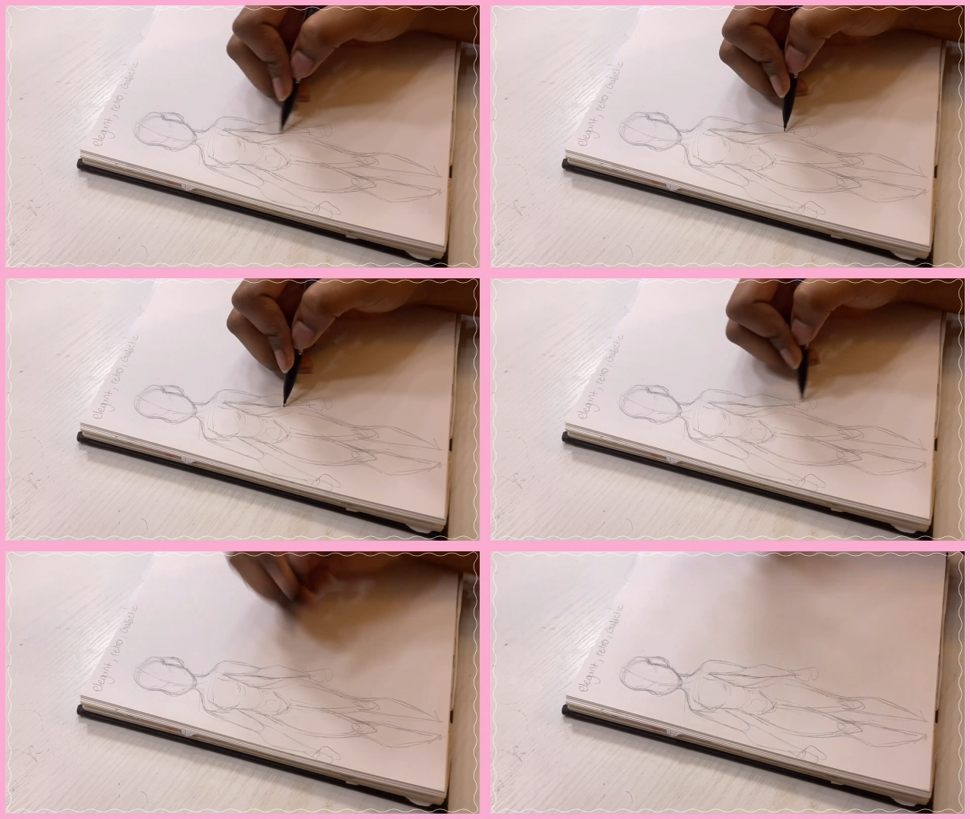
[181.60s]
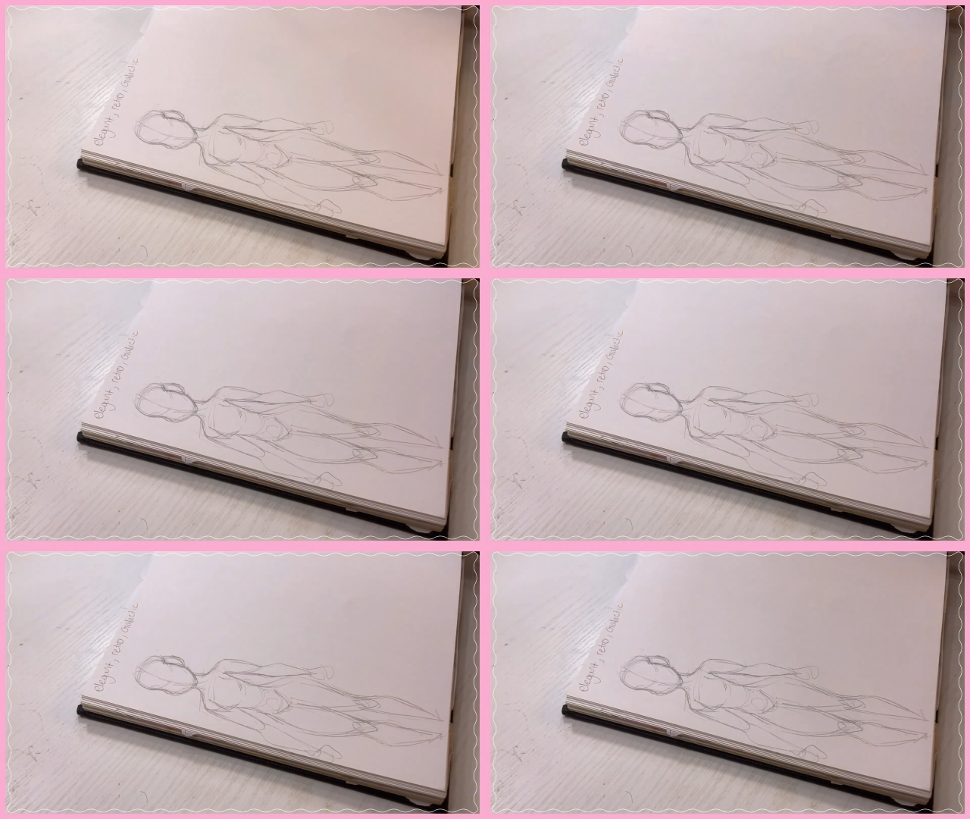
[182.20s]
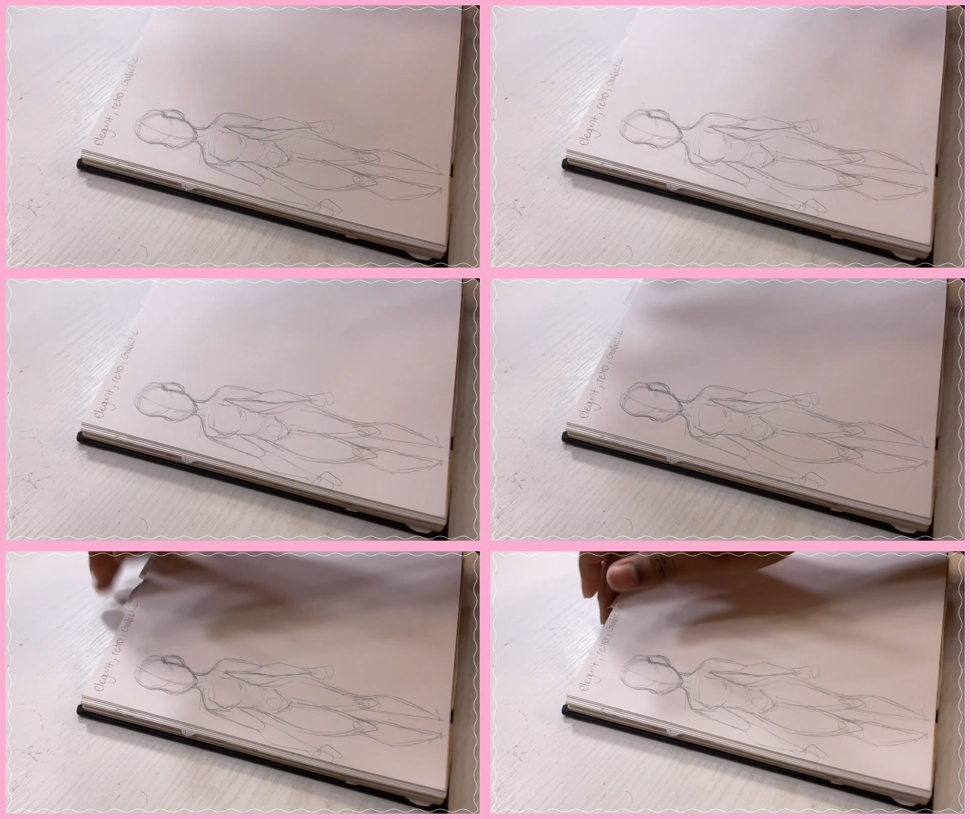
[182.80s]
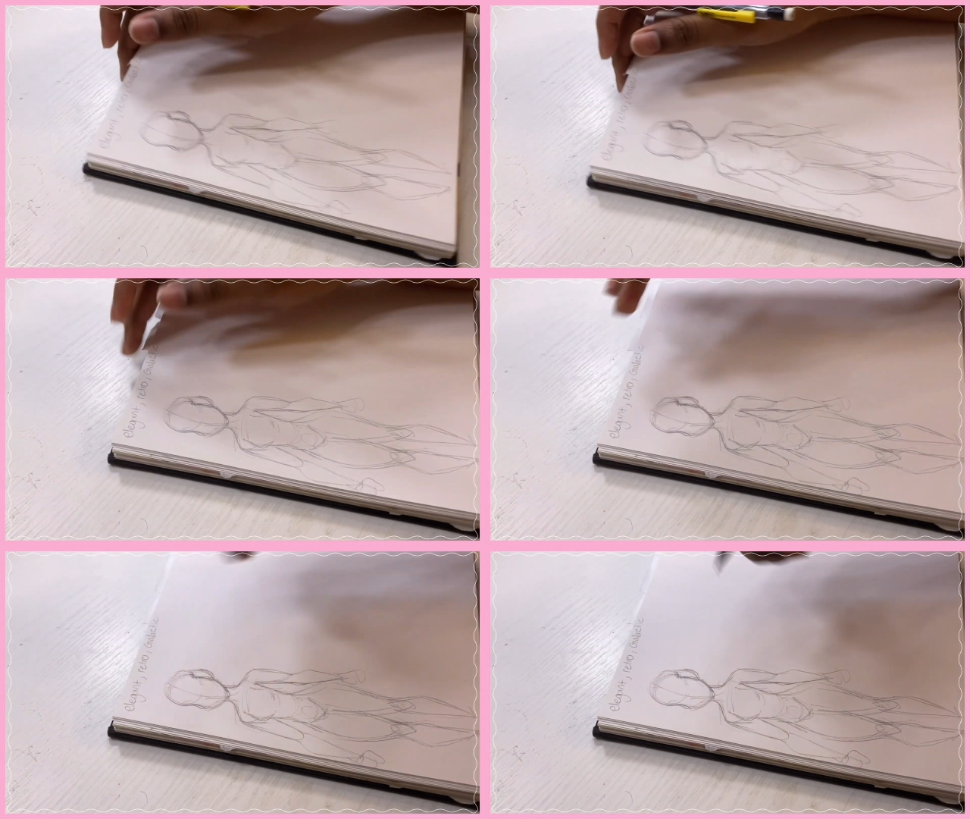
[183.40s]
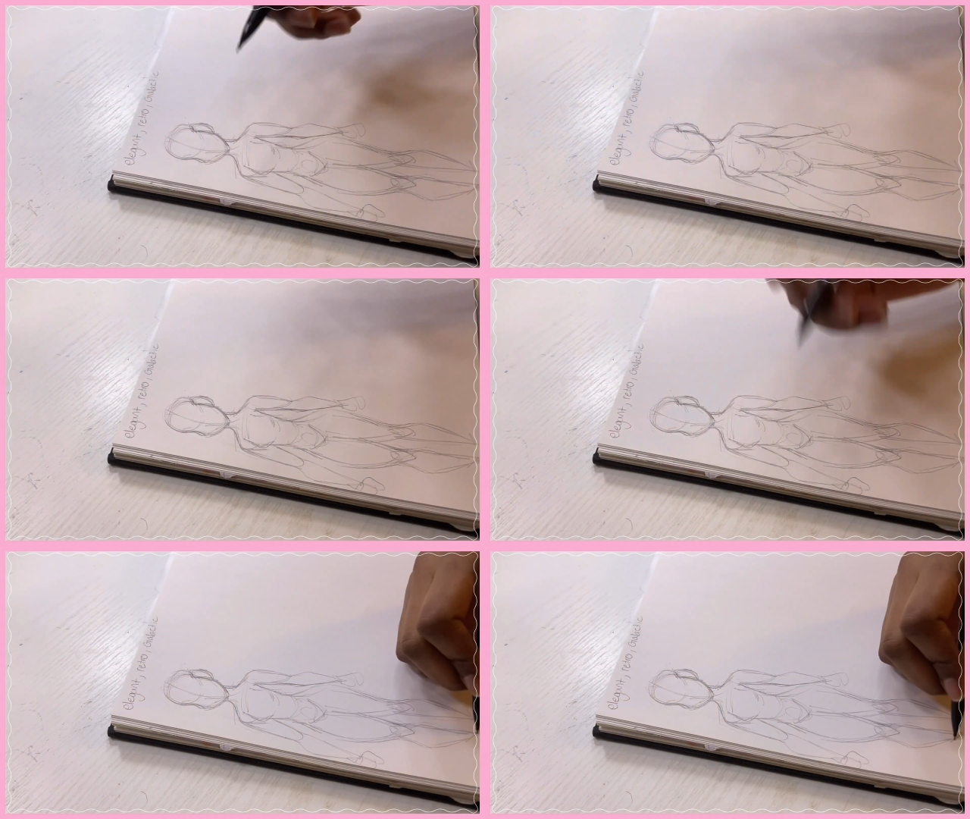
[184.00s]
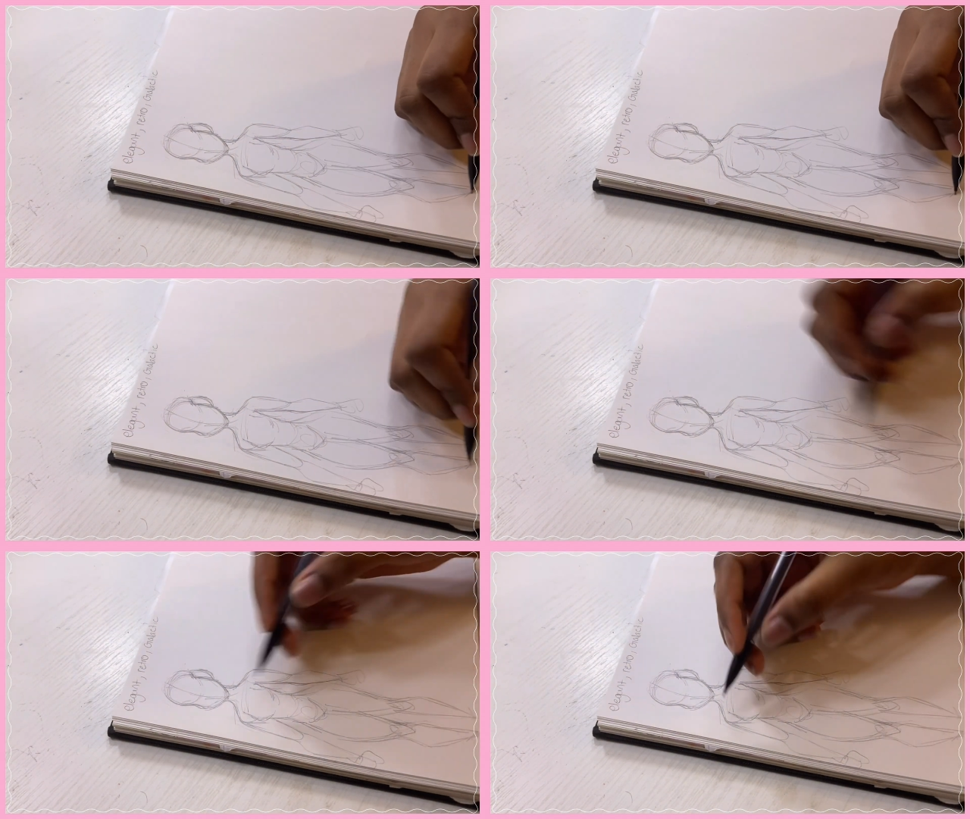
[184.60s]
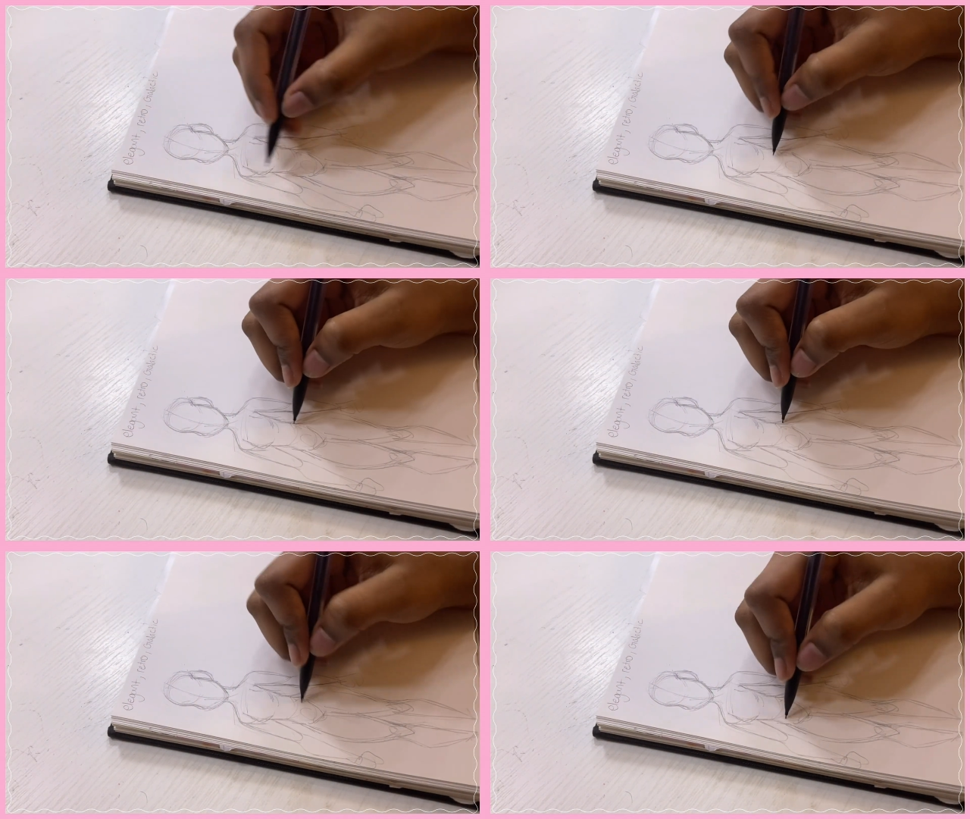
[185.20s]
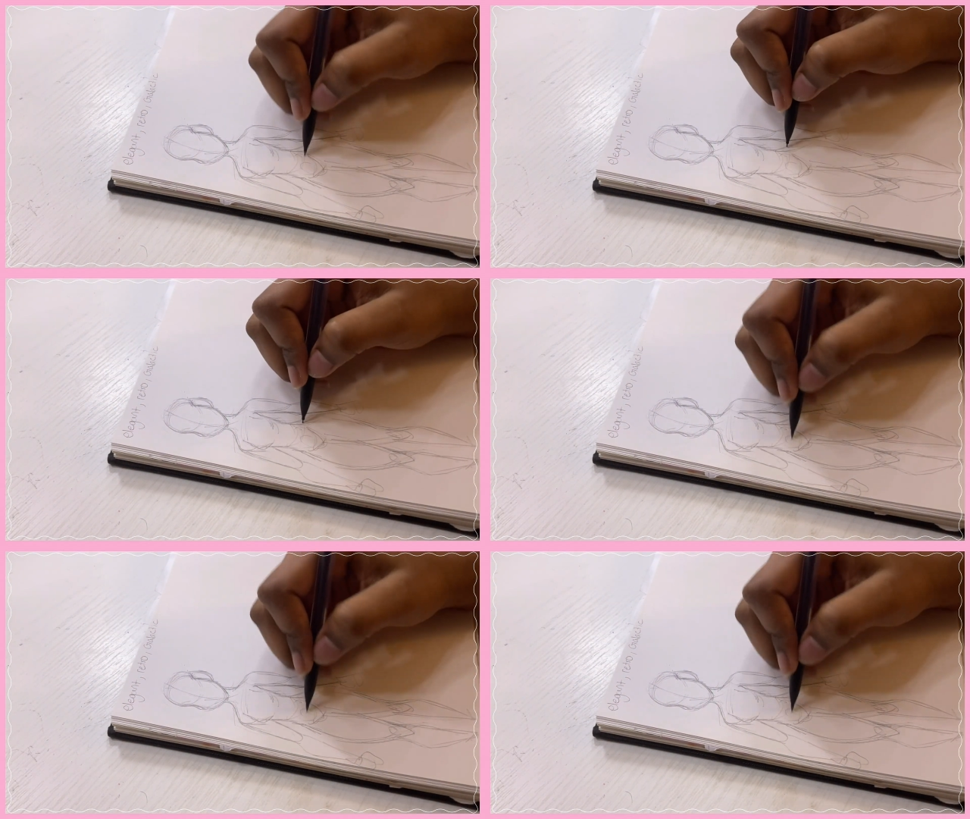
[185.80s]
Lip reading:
No face is visible, so there are no lips to read.